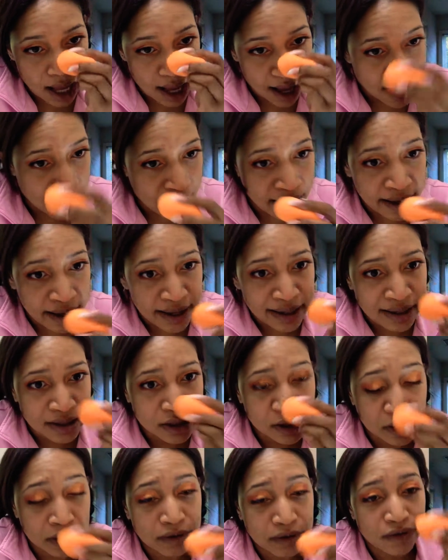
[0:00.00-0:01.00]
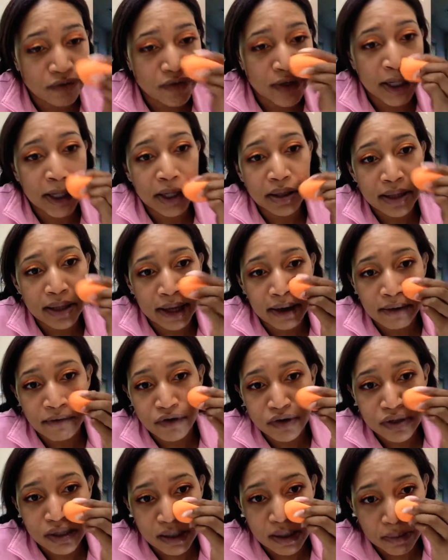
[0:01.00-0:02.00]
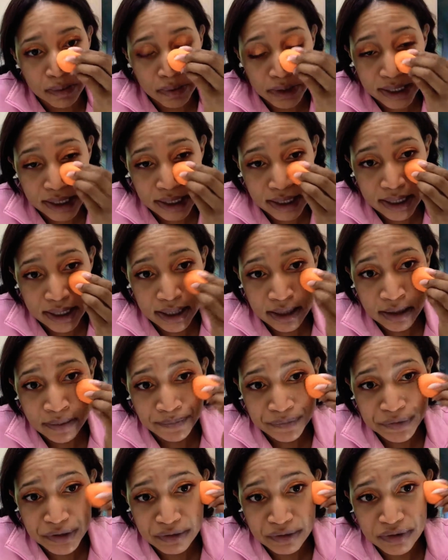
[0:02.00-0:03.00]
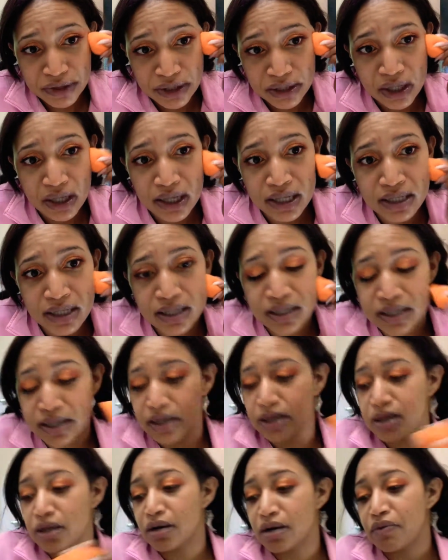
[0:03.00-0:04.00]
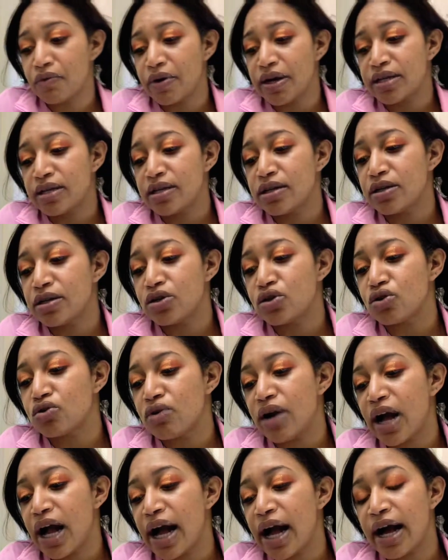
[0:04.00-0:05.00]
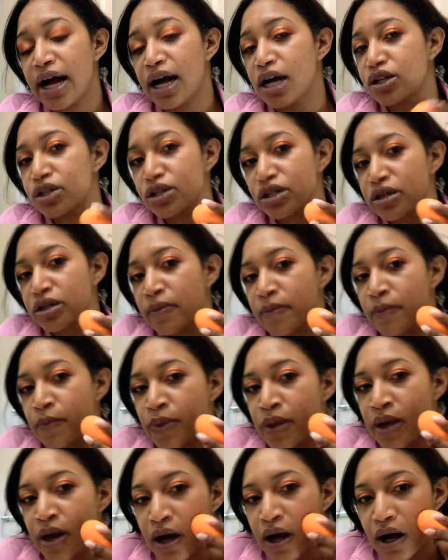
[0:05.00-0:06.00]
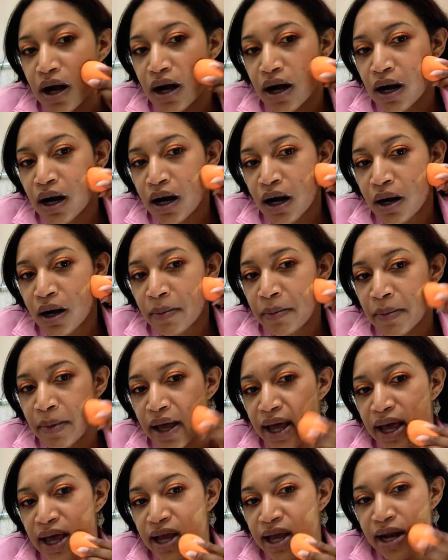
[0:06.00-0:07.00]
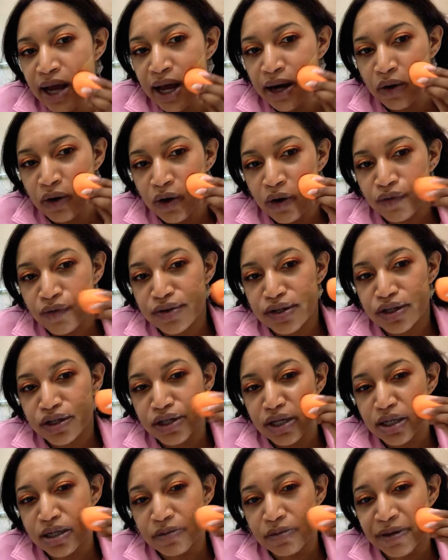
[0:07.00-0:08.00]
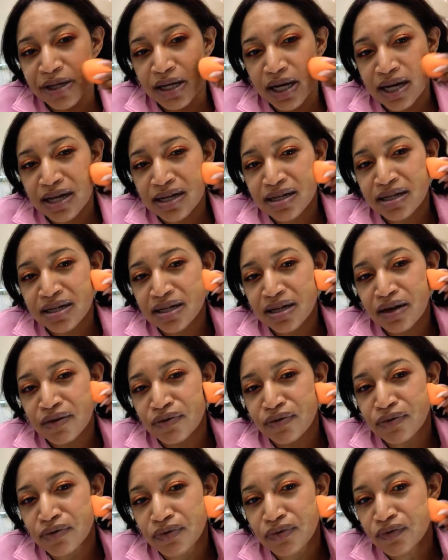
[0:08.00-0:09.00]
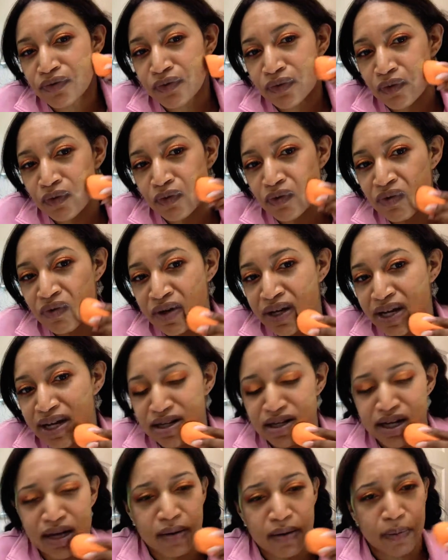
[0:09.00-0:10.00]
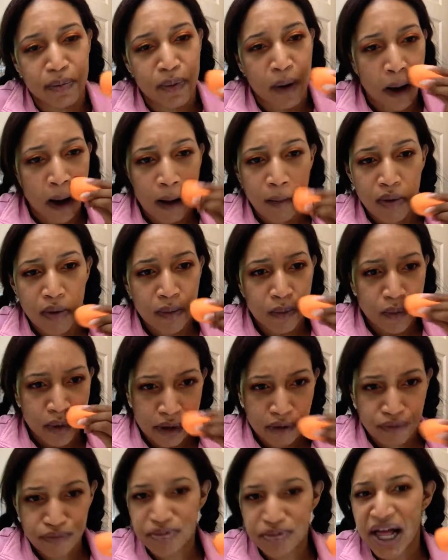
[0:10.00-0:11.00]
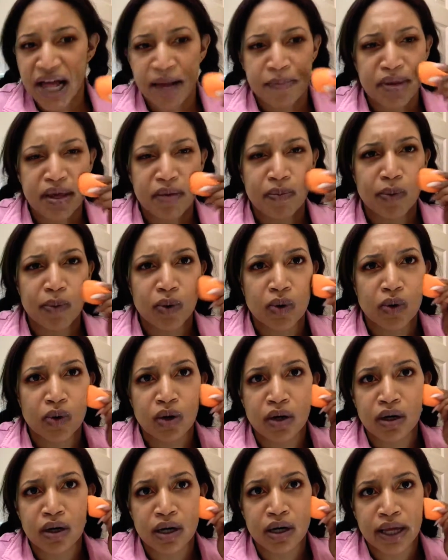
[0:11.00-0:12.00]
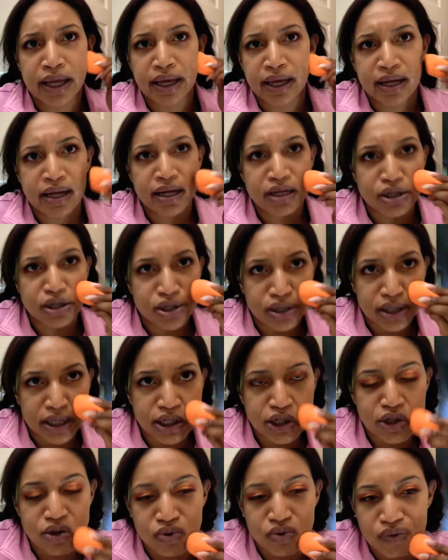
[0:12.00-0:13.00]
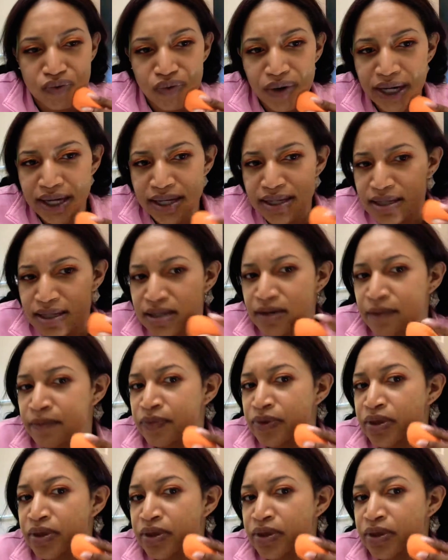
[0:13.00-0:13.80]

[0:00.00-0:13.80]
I do feel like for some reason Jeffree Star is still racist trash. And I don't know if it's just because of he has like a problem with black people or like an issues with race.